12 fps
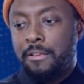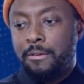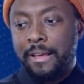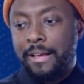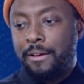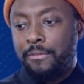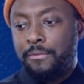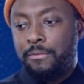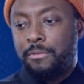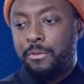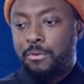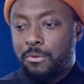you
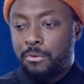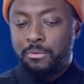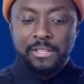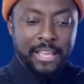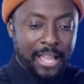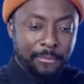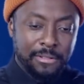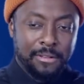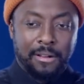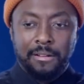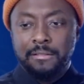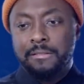have the Googles, the
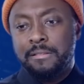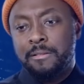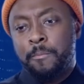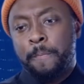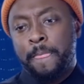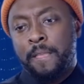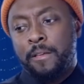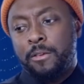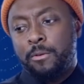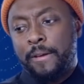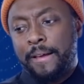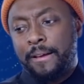Amazons,
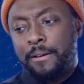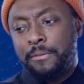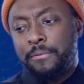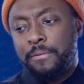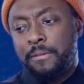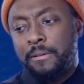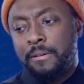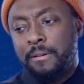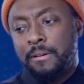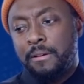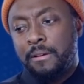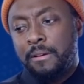you have
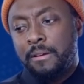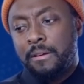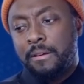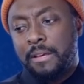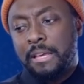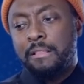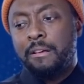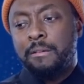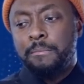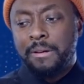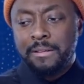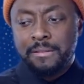
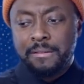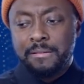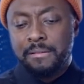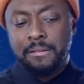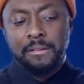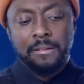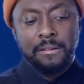Elon Musk's,